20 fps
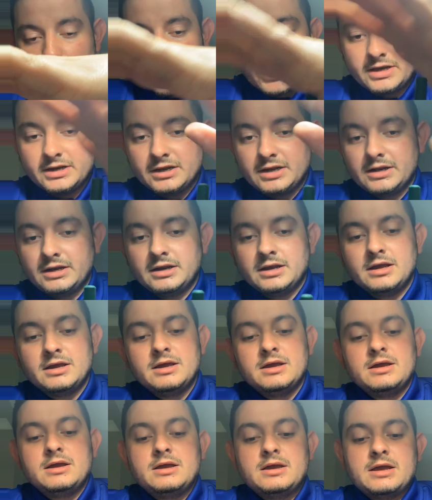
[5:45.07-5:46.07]
weight in,
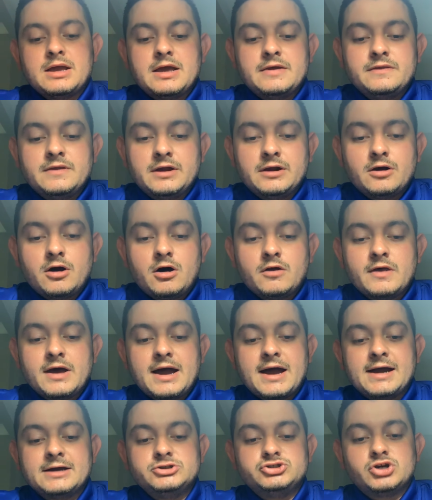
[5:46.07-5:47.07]
and then all that
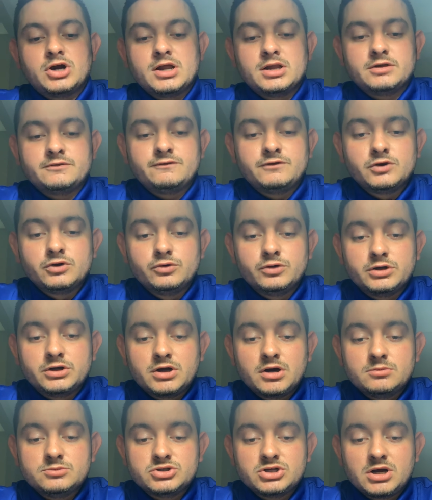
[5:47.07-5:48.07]
hydraulic fluid
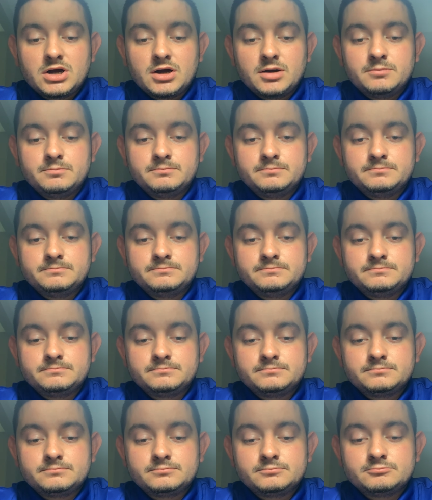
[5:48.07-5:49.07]
comes up,
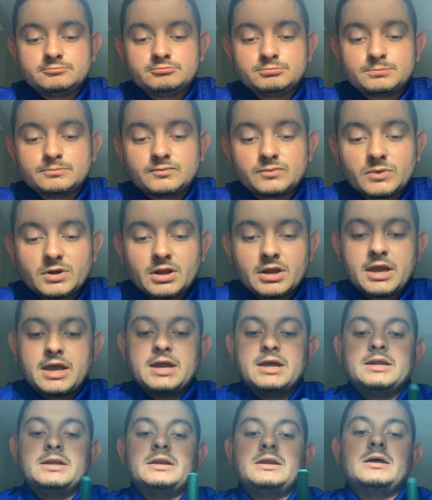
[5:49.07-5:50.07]

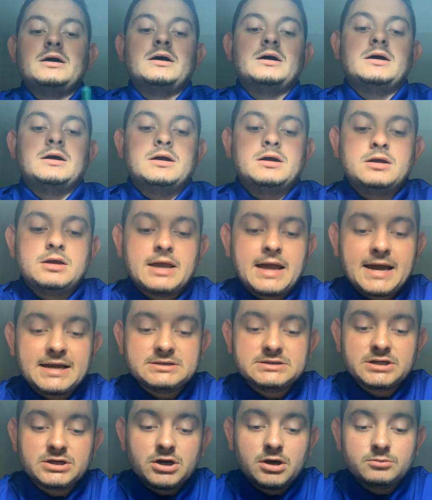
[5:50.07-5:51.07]
and as
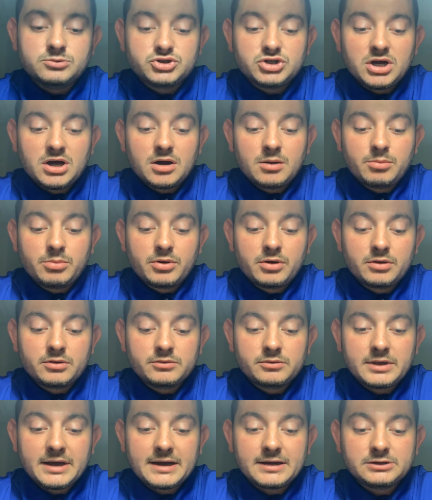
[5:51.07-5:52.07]
it comes up,
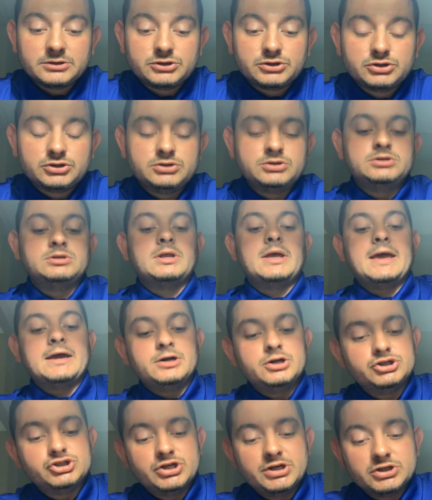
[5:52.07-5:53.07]
that
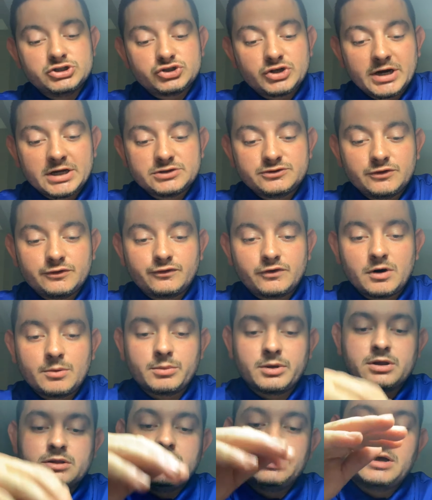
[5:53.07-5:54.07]
energy is transferred from
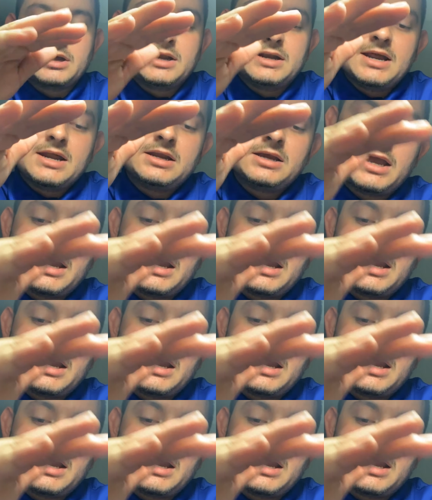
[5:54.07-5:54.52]
the kinetic